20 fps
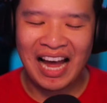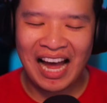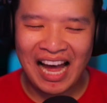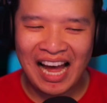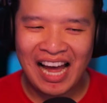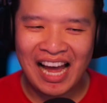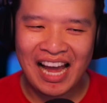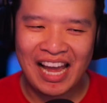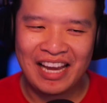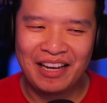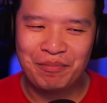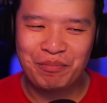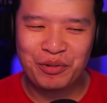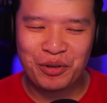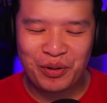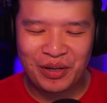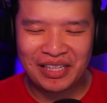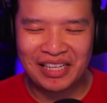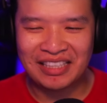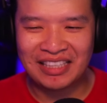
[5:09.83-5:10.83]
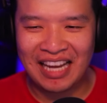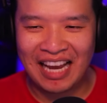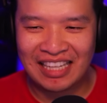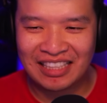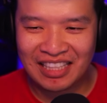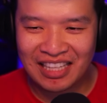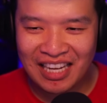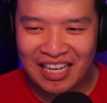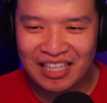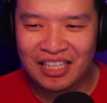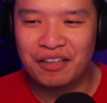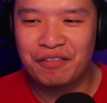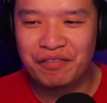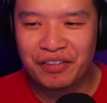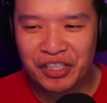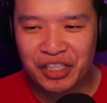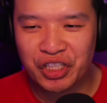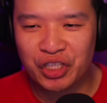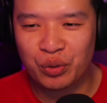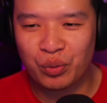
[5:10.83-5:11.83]
I'm doing this as an
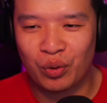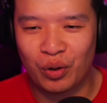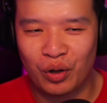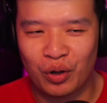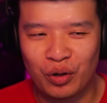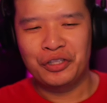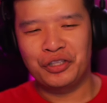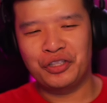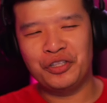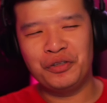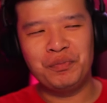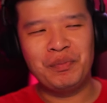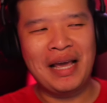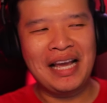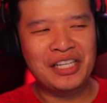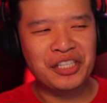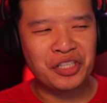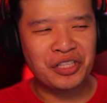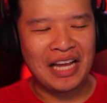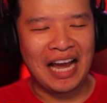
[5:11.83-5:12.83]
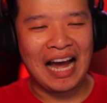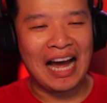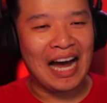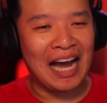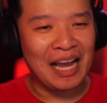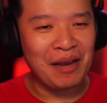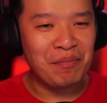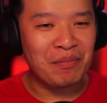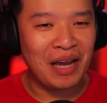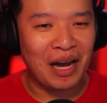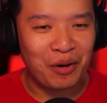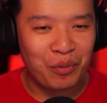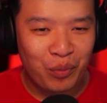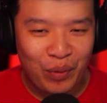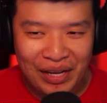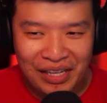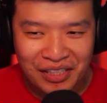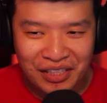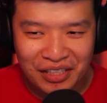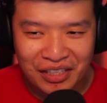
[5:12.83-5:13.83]
individual to make sure that I'm not
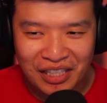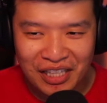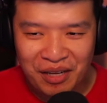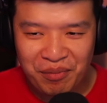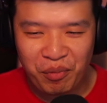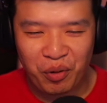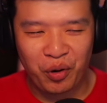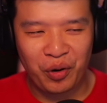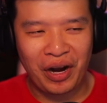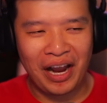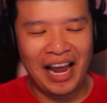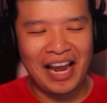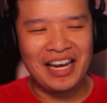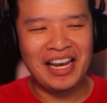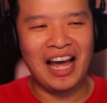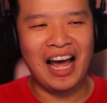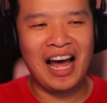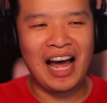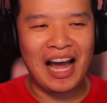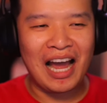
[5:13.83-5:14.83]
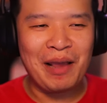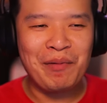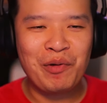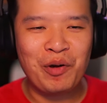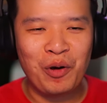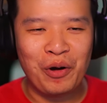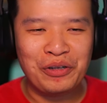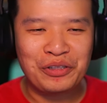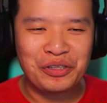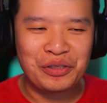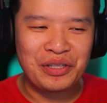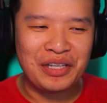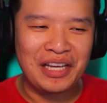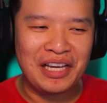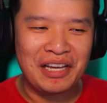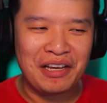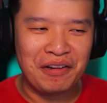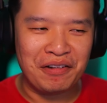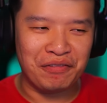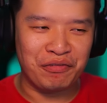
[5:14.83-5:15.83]
racist anymore. And I'm going to
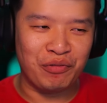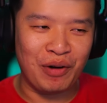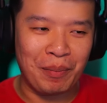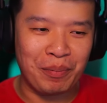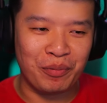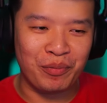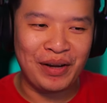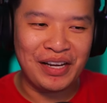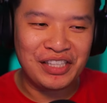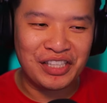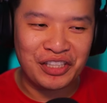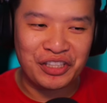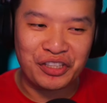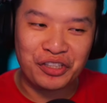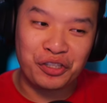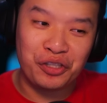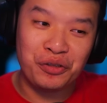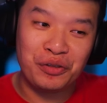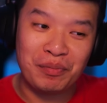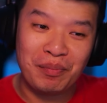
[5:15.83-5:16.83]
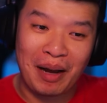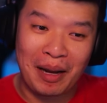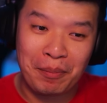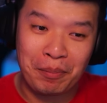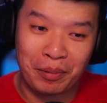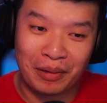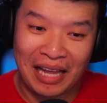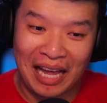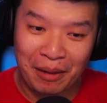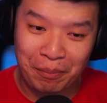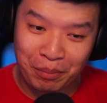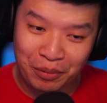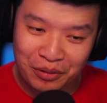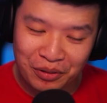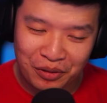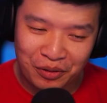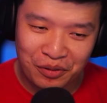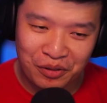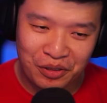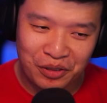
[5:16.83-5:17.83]
give reparations to my black
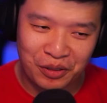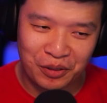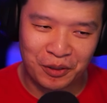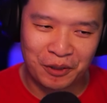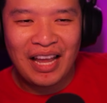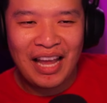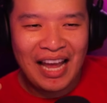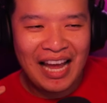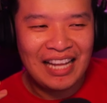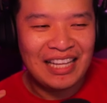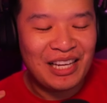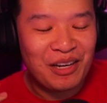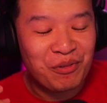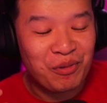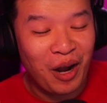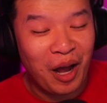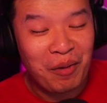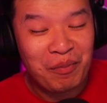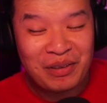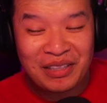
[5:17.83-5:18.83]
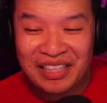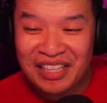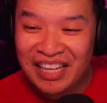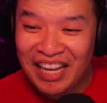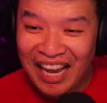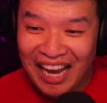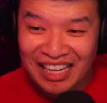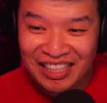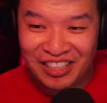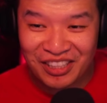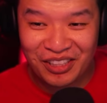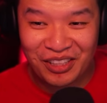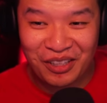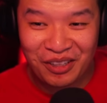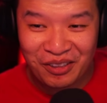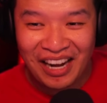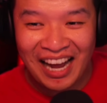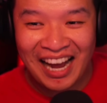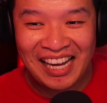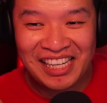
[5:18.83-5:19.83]
producer. And then Robin DiAngelo,
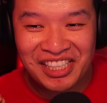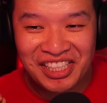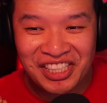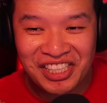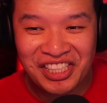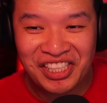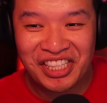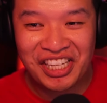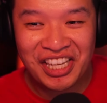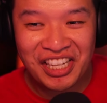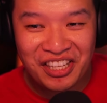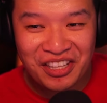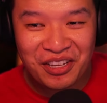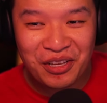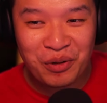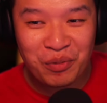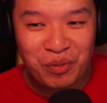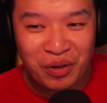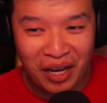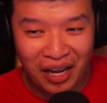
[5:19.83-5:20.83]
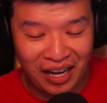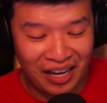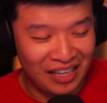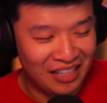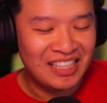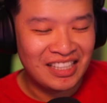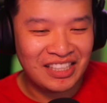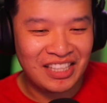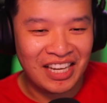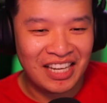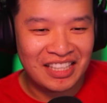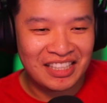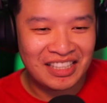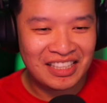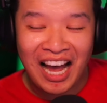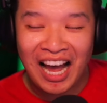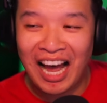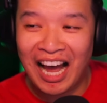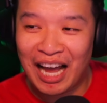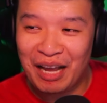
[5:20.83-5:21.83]
I shit you not,
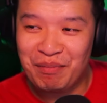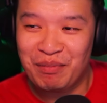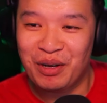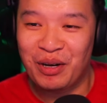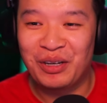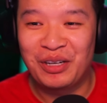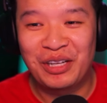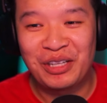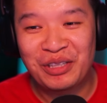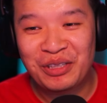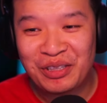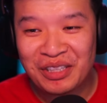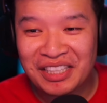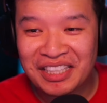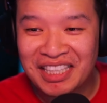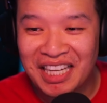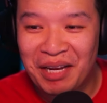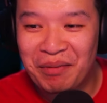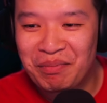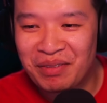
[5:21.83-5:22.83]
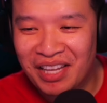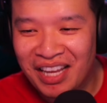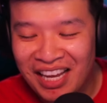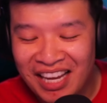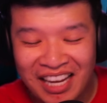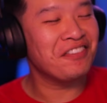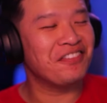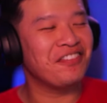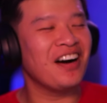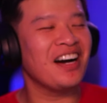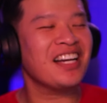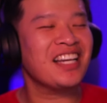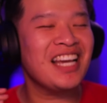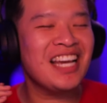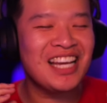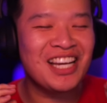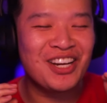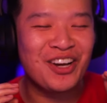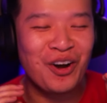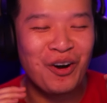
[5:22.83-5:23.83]
says, I'm going to do the same thing.
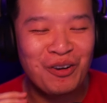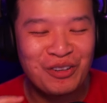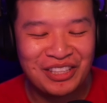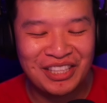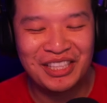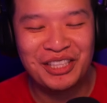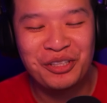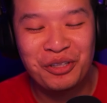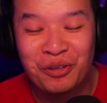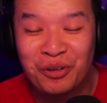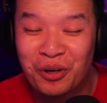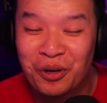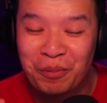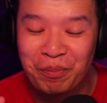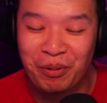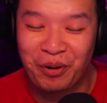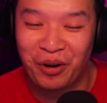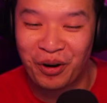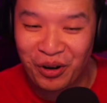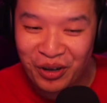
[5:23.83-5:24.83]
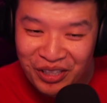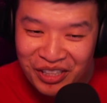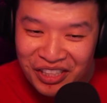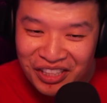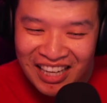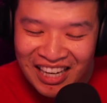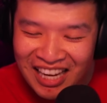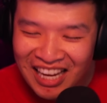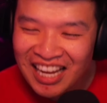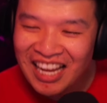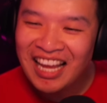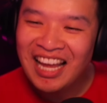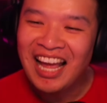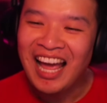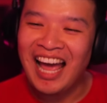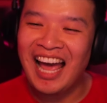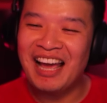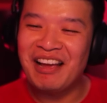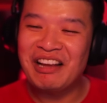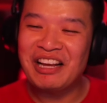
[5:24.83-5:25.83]
Fucking goes into her purse
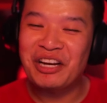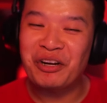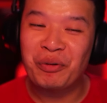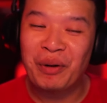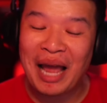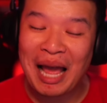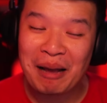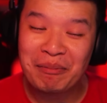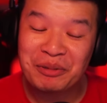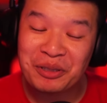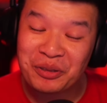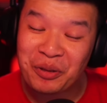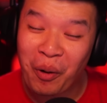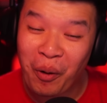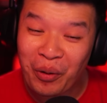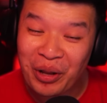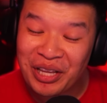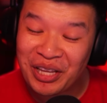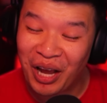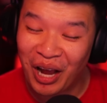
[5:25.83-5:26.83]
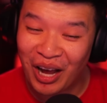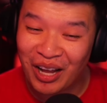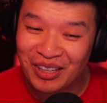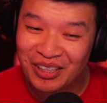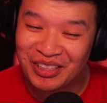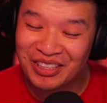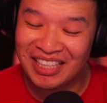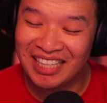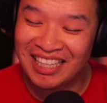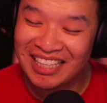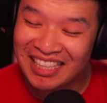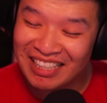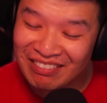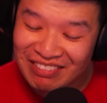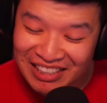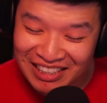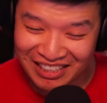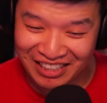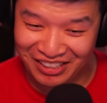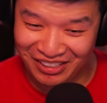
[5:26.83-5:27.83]
and grabs $30 and
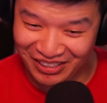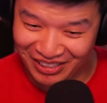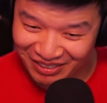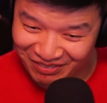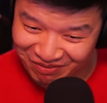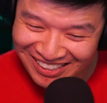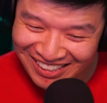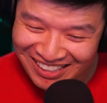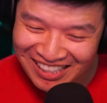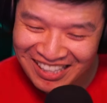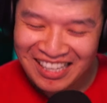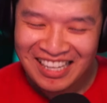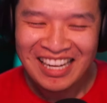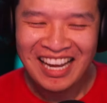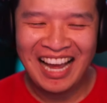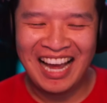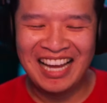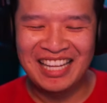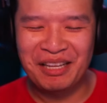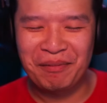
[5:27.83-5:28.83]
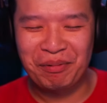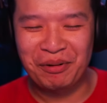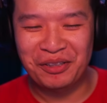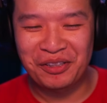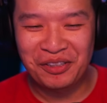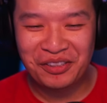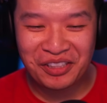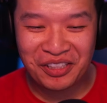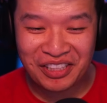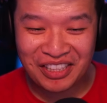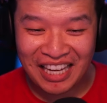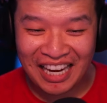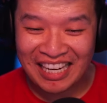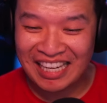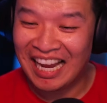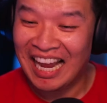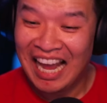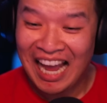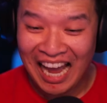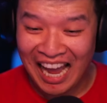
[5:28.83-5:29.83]
gives it to him. And the producer's like,
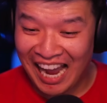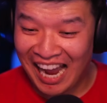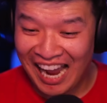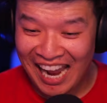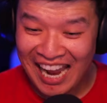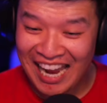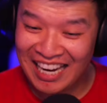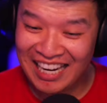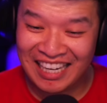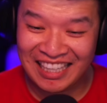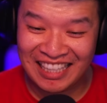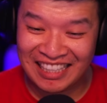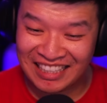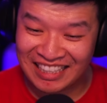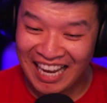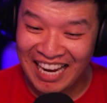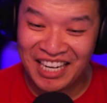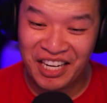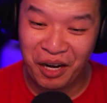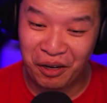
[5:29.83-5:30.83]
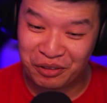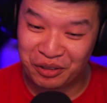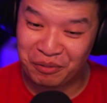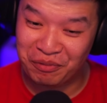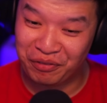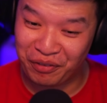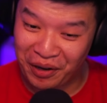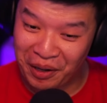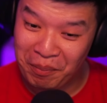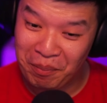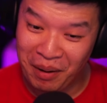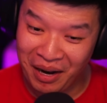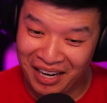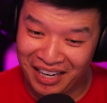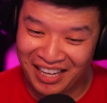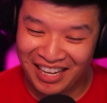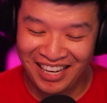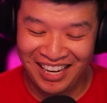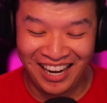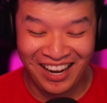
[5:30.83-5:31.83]
I ain't going to say no to free money.